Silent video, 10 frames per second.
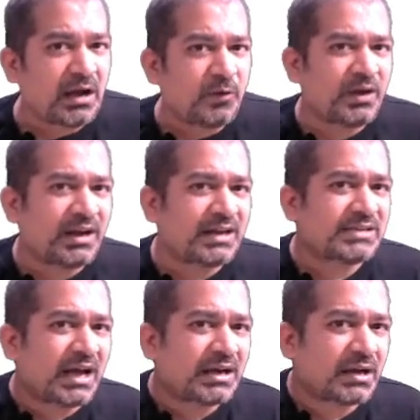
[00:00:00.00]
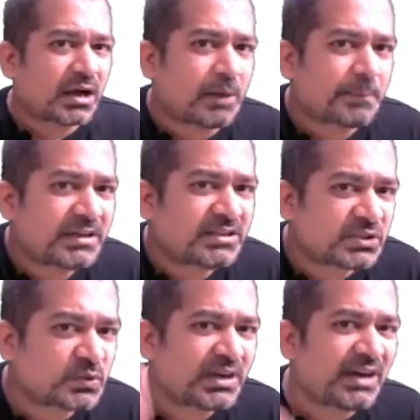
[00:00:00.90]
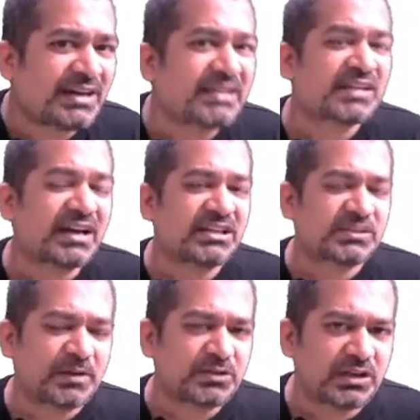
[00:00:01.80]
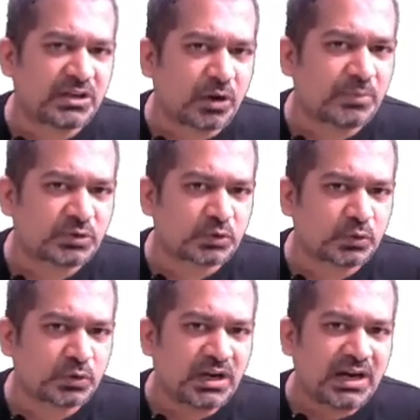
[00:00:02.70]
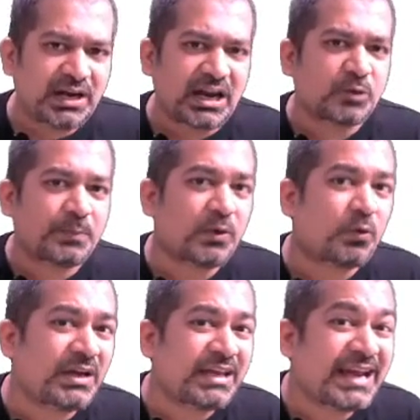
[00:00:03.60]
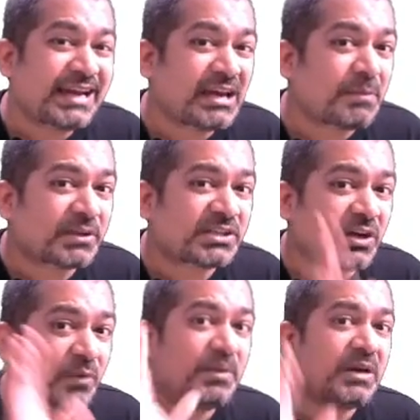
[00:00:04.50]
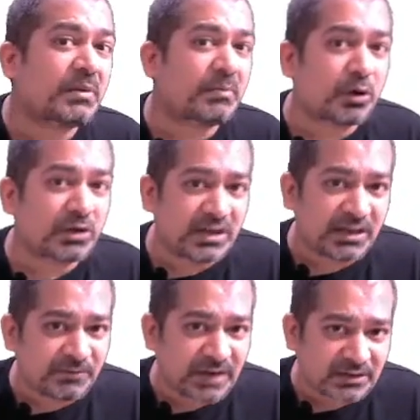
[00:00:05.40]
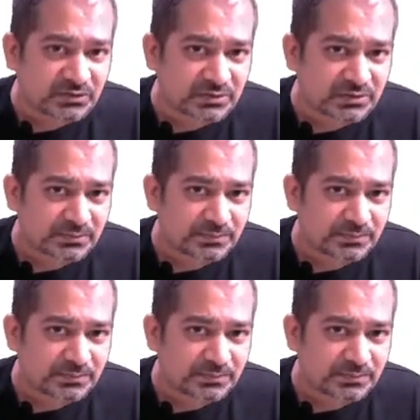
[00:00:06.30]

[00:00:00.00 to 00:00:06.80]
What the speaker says: whereas a company situated inside the special economic zone, they had to pay only 18% of minimum alternative tax.